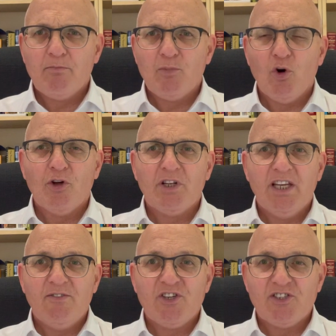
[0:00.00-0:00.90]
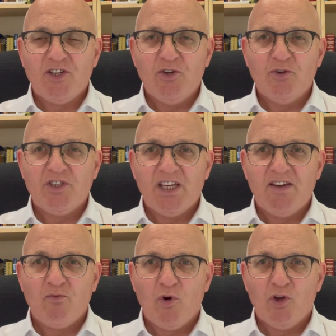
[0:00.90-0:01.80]
God leaves it to you to
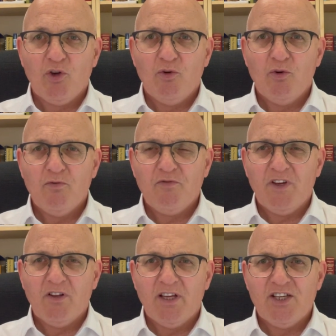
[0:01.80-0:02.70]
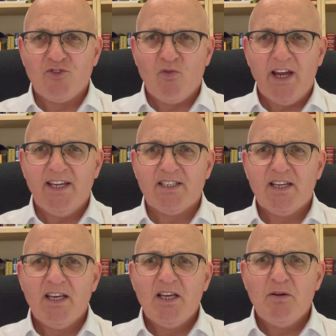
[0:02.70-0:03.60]
give what you feel is right,
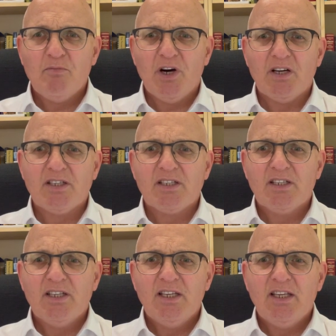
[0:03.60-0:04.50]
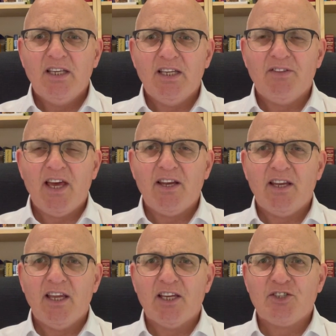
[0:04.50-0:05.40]
but he then
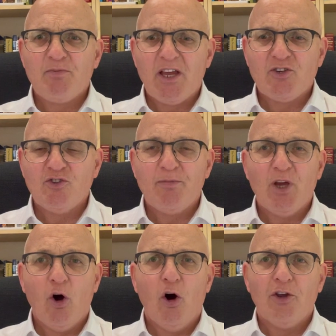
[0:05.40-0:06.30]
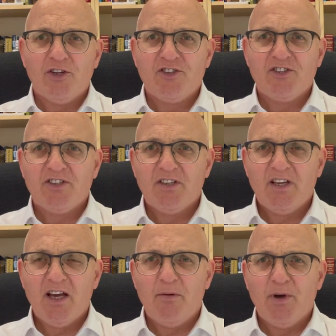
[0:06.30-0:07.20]
expects you to be honest
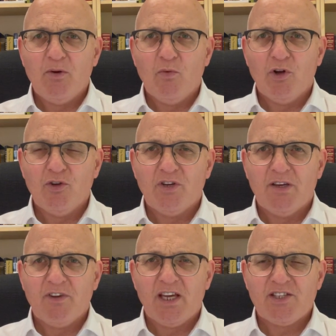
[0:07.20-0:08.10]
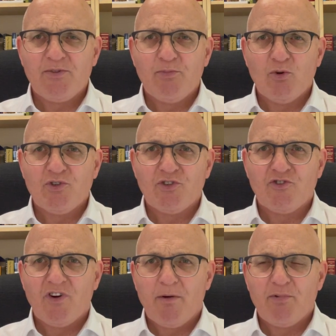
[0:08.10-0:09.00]
about what you're giving as opposed to
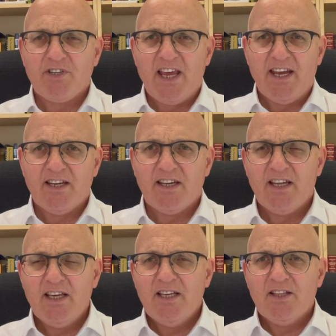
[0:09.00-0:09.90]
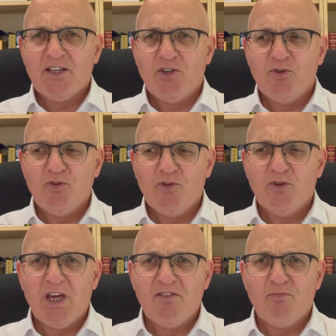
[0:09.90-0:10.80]
try and pretend that you gave